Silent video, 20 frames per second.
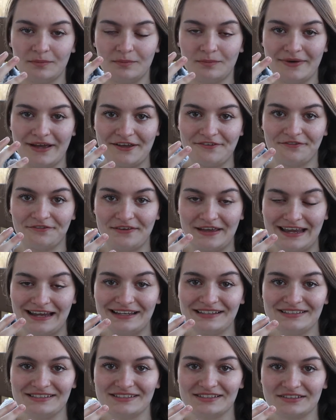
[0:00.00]
my
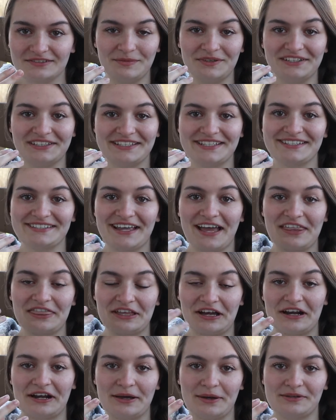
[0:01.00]
face because I
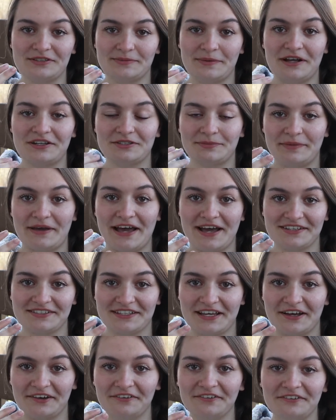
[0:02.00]
thought I was about to
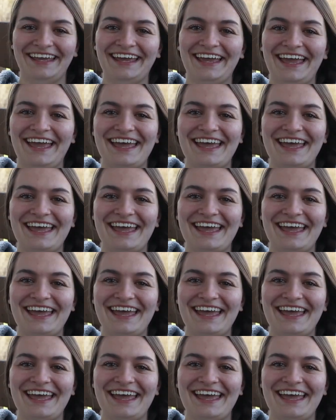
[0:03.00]
pass out.